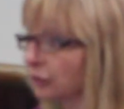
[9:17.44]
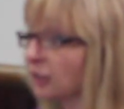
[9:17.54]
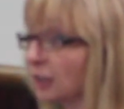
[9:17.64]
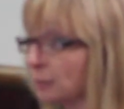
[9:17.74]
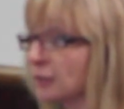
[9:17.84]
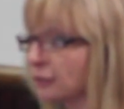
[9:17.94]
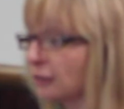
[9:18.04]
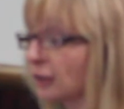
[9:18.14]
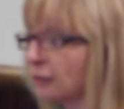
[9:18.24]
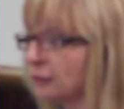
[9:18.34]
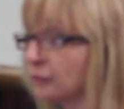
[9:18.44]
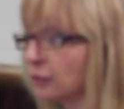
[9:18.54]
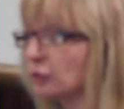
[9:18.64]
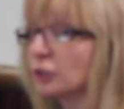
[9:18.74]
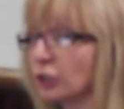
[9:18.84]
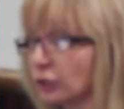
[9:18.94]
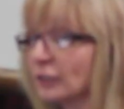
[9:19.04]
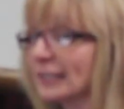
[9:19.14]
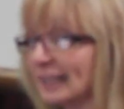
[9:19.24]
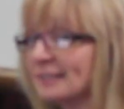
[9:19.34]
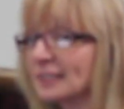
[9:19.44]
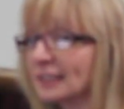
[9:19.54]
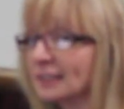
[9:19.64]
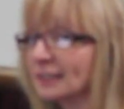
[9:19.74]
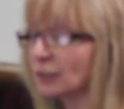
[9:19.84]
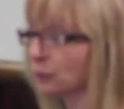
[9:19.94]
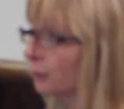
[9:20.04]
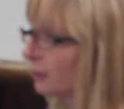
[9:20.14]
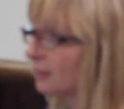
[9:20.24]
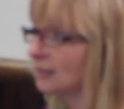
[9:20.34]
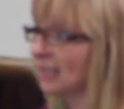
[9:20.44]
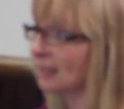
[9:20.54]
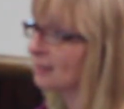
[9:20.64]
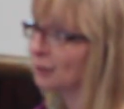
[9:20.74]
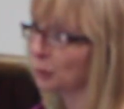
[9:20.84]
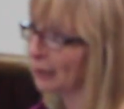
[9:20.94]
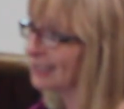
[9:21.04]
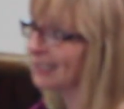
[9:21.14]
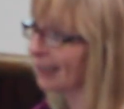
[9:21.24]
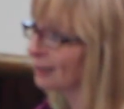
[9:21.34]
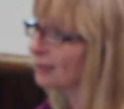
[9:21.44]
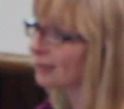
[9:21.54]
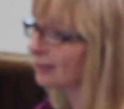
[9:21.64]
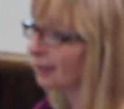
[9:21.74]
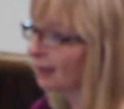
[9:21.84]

types of unsecured lending that were in the 10s and 20,000s.